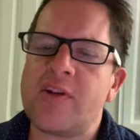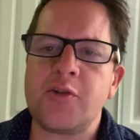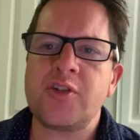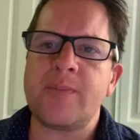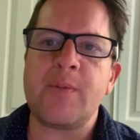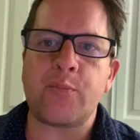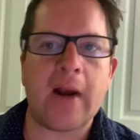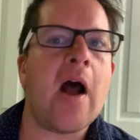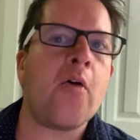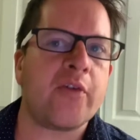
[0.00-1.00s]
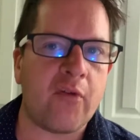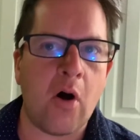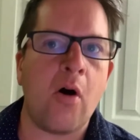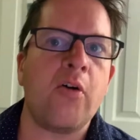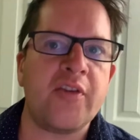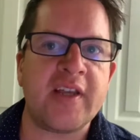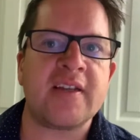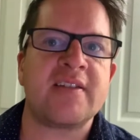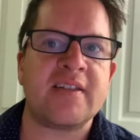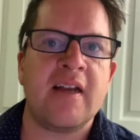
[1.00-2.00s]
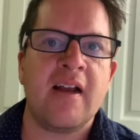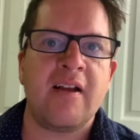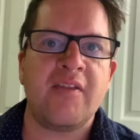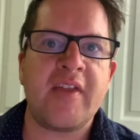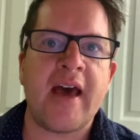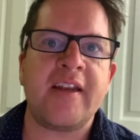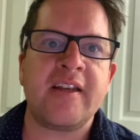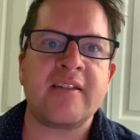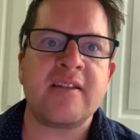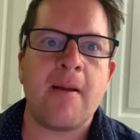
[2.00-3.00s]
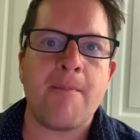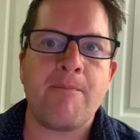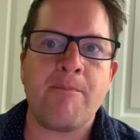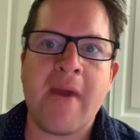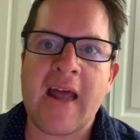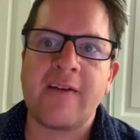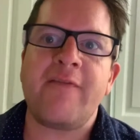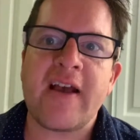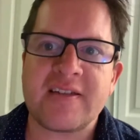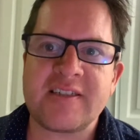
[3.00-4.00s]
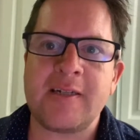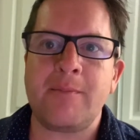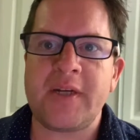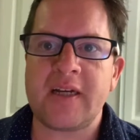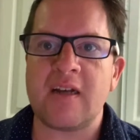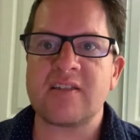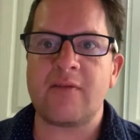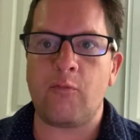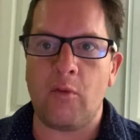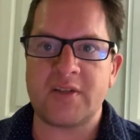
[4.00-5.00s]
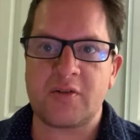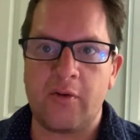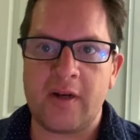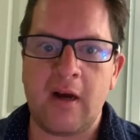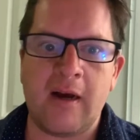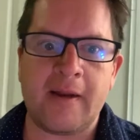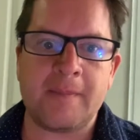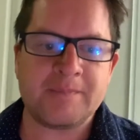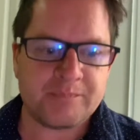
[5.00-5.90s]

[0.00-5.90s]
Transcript: and you should be proud of all this that is manifesting because of what's going on.